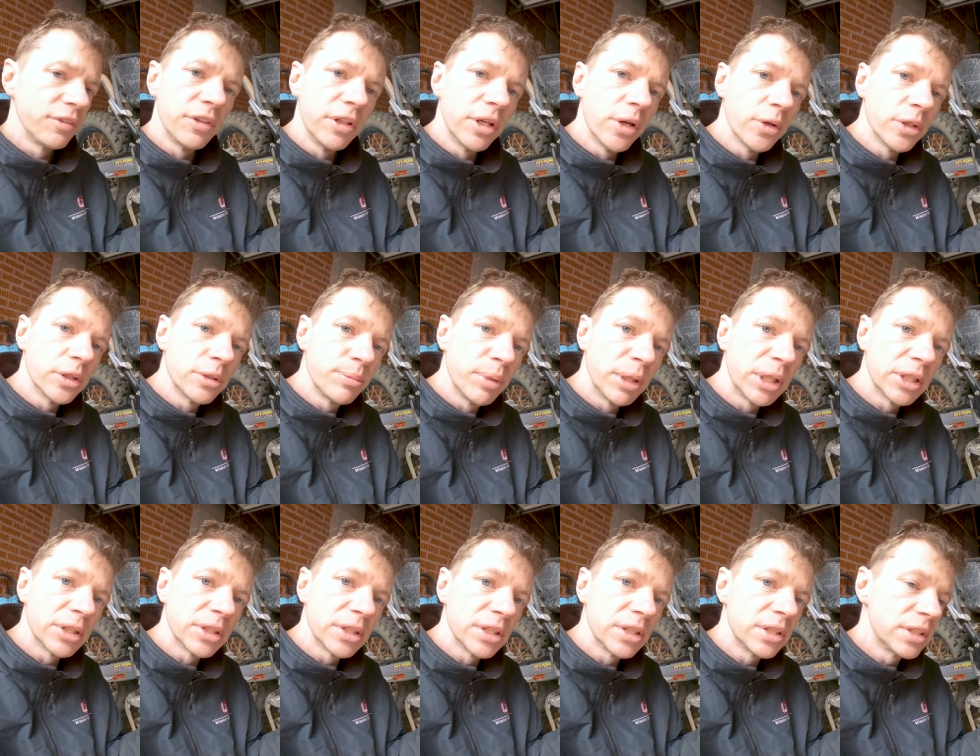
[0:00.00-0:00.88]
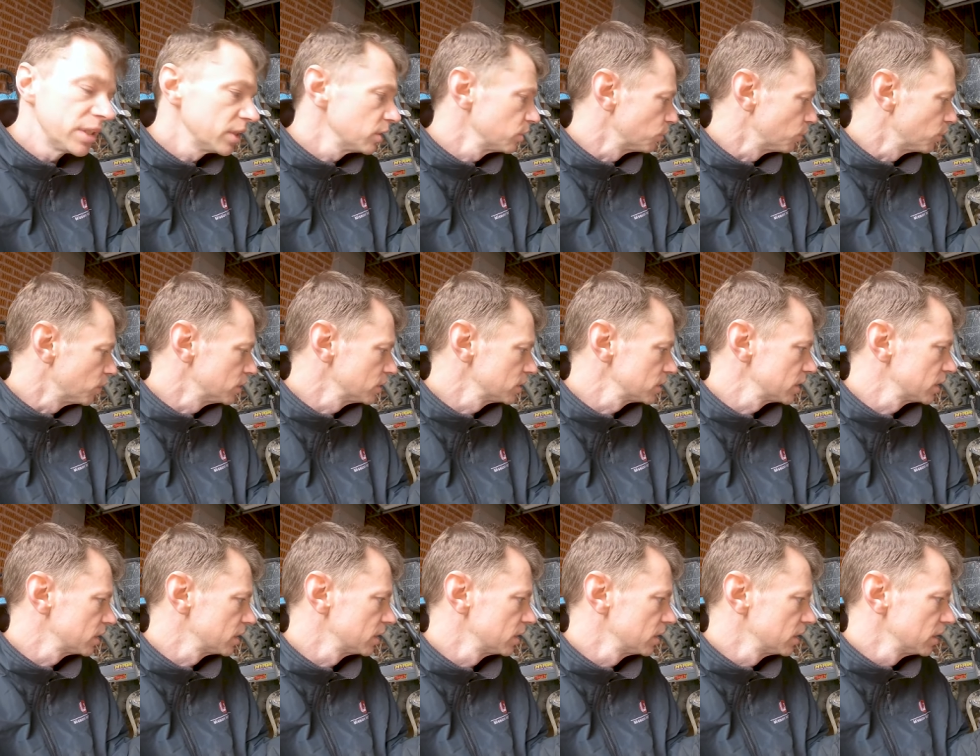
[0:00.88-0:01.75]
And if you notice, because the steel
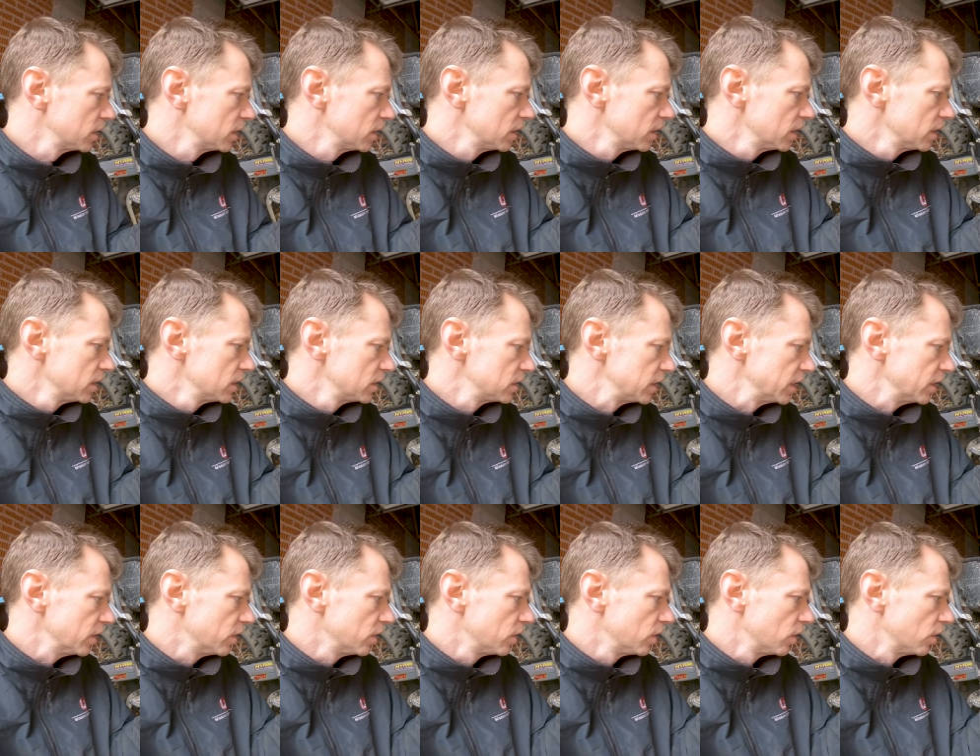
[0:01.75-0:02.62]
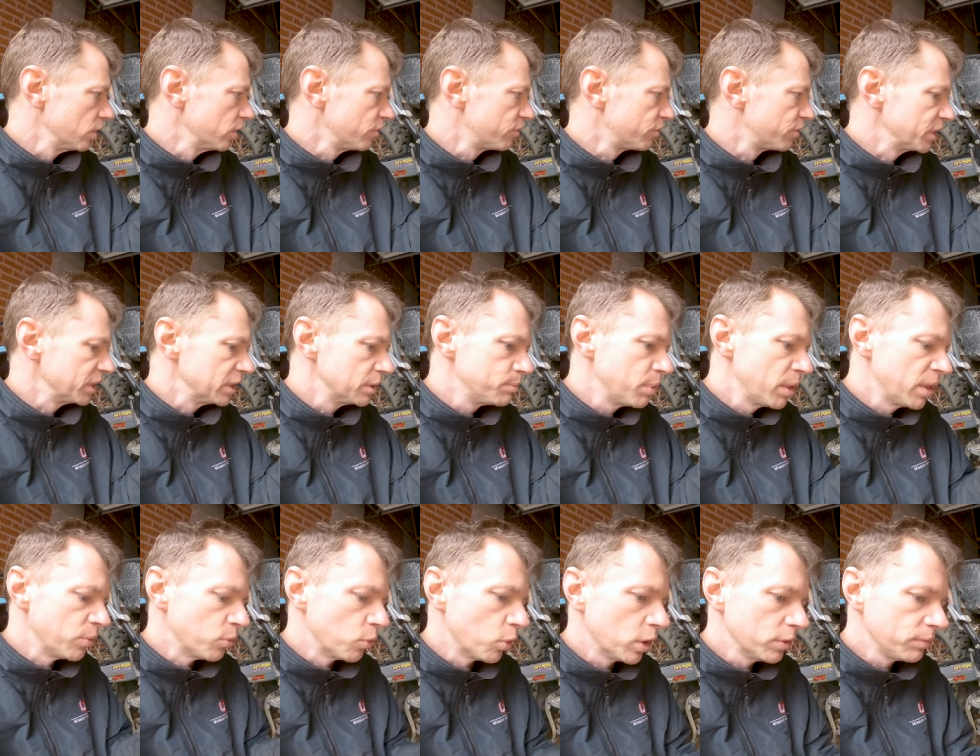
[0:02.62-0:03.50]
ones sit on the free
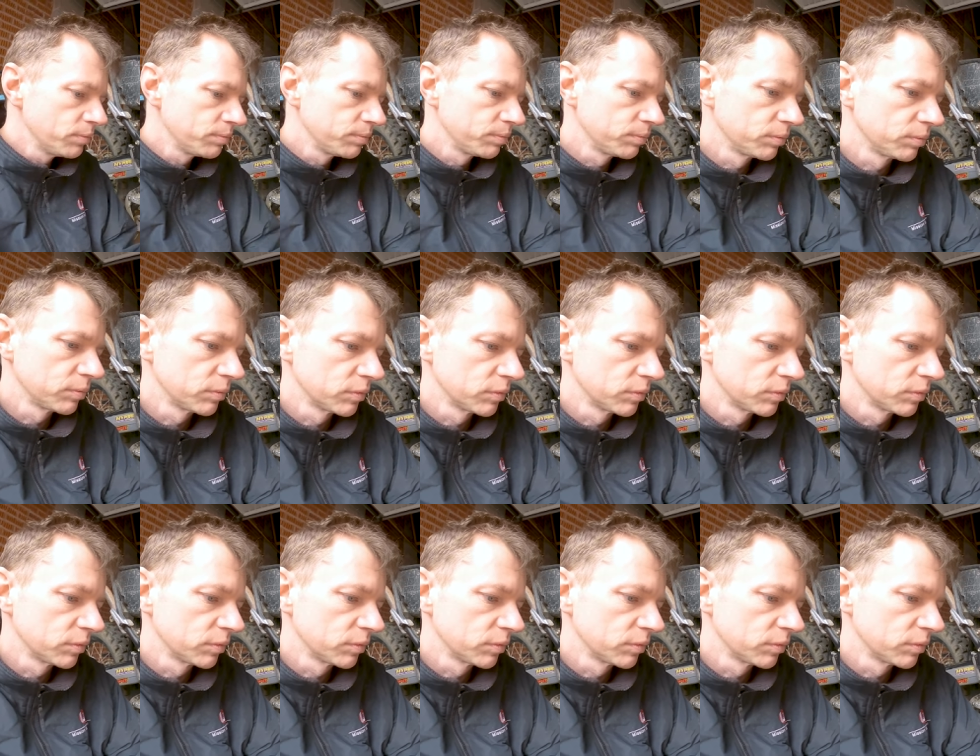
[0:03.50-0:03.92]
spinning one,